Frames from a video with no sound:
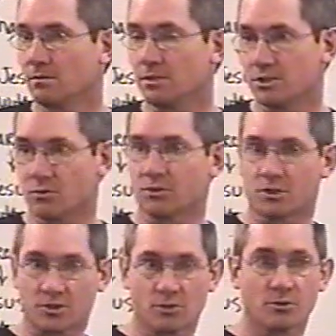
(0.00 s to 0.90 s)
He's going to
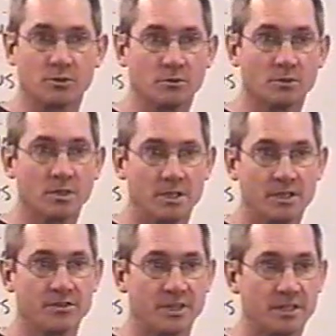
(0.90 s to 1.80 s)
show you
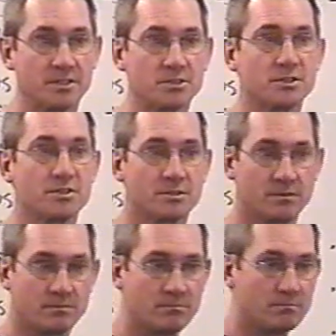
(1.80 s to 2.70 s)
that it's
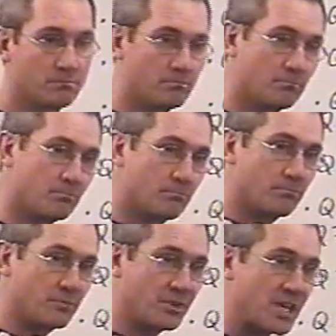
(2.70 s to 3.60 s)

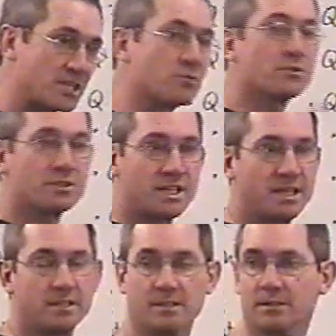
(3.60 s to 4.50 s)
that's where it's headed.